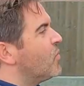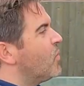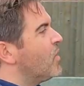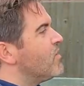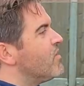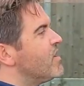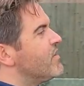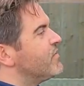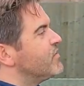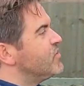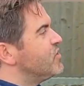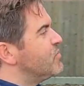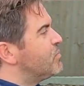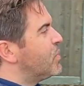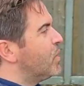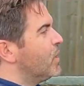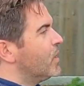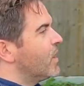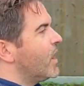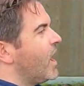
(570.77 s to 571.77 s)
that wherever you
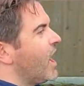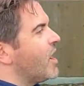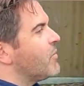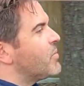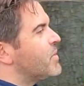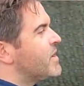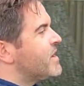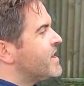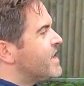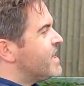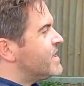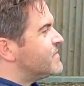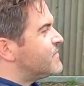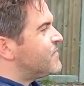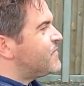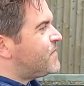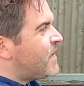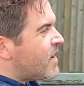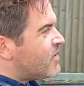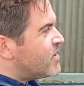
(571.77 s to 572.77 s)
pull up, it's
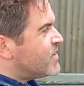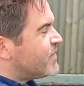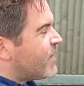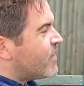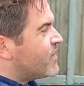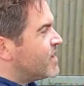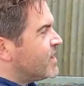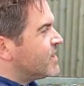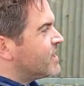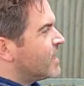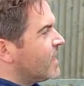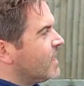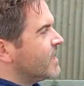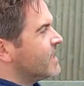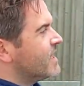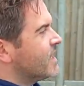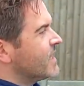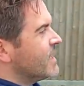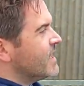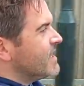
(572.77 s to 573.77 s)
very, very
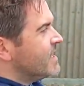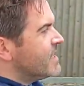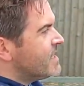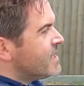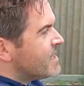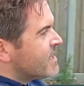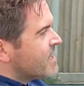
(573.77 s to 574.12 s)
unlikely